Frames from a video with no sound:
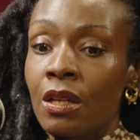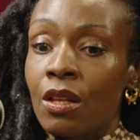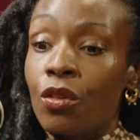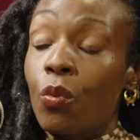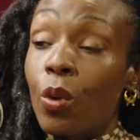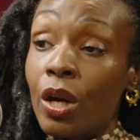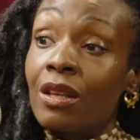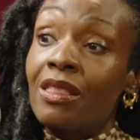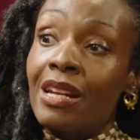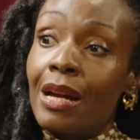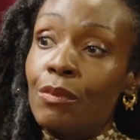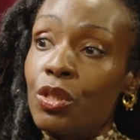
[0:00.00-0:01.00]
the work
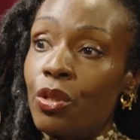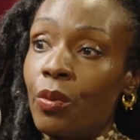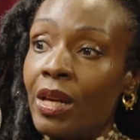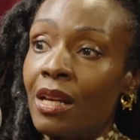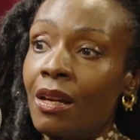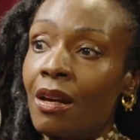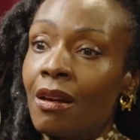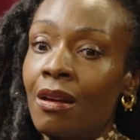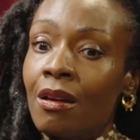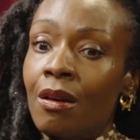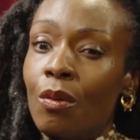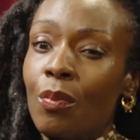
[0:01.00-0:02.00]
that I'm doing,
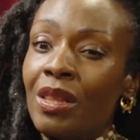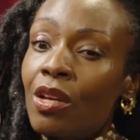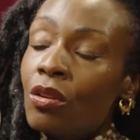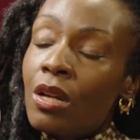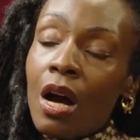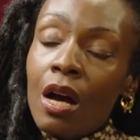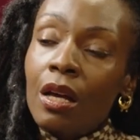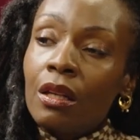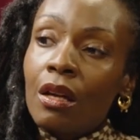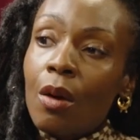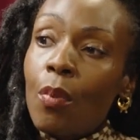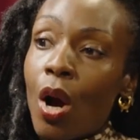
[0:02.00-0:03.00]
but they're
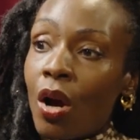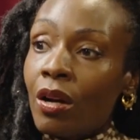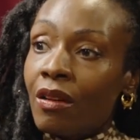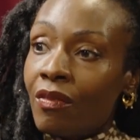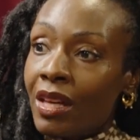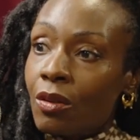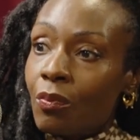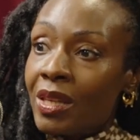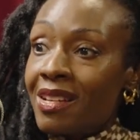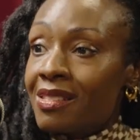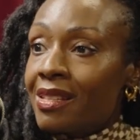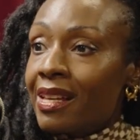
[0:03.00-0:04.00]
not a part of it
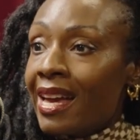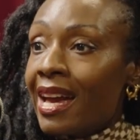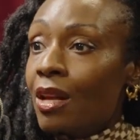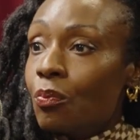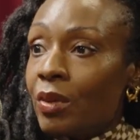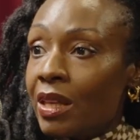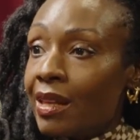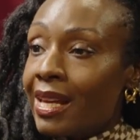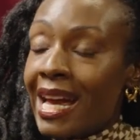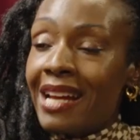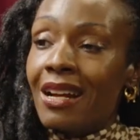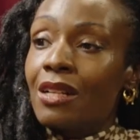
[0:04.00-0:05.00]
because they can't be. They
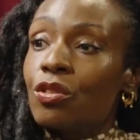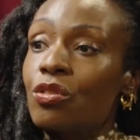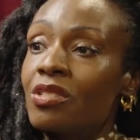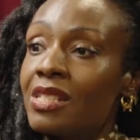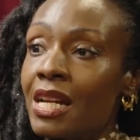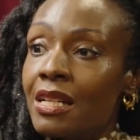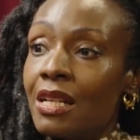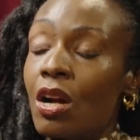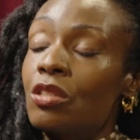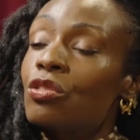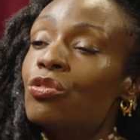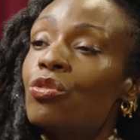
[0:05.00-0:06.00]
can't understand it
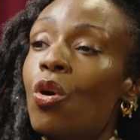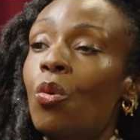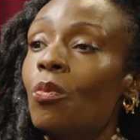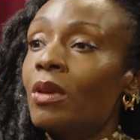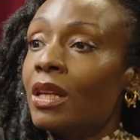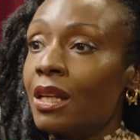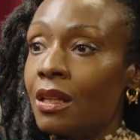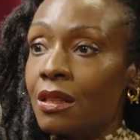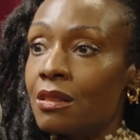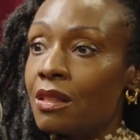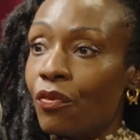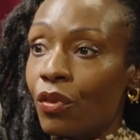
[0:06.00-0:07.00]
on so
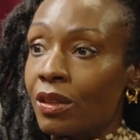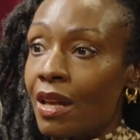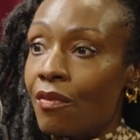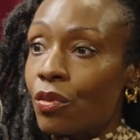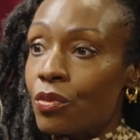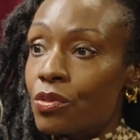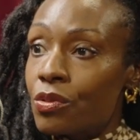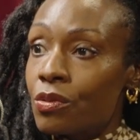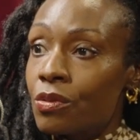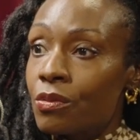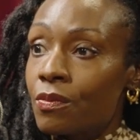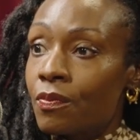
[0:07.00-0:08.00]
many different levels.
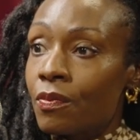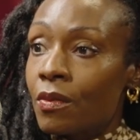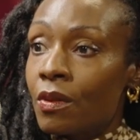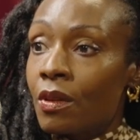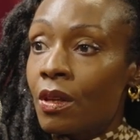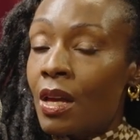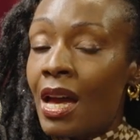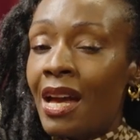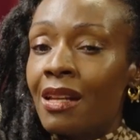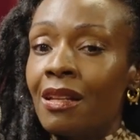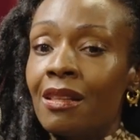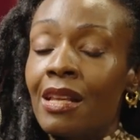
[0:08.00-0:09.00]

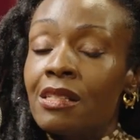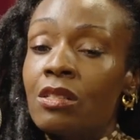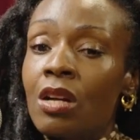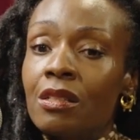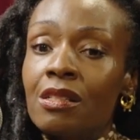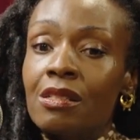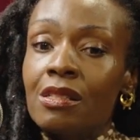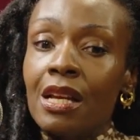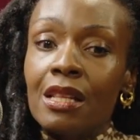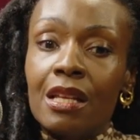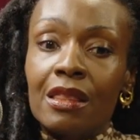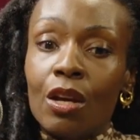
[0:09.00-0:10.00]
And that's not to
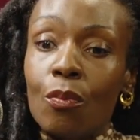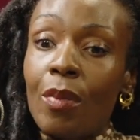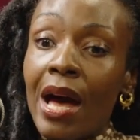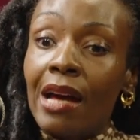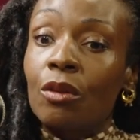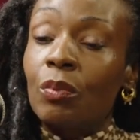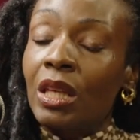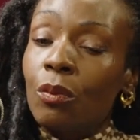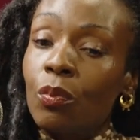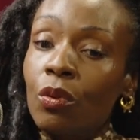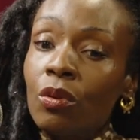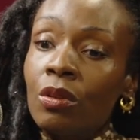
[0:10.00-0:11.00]
say that they're bad
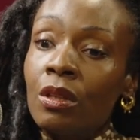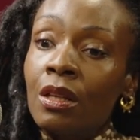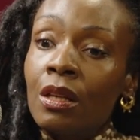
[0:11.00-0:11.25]
people.